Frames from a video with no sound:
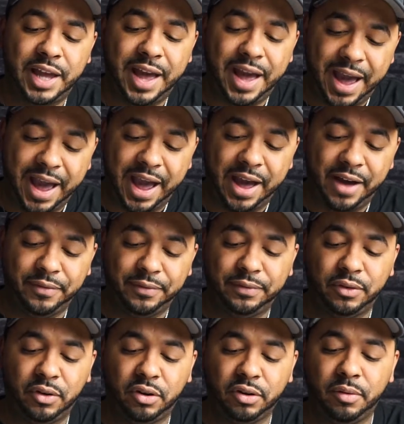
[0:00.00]
have
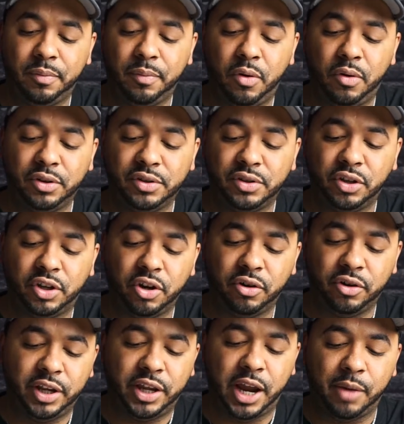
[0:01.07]
on a on a
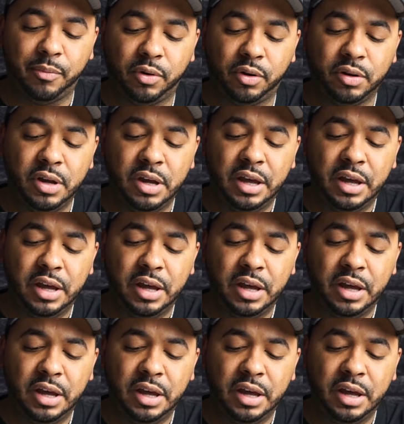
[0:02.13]
security camera.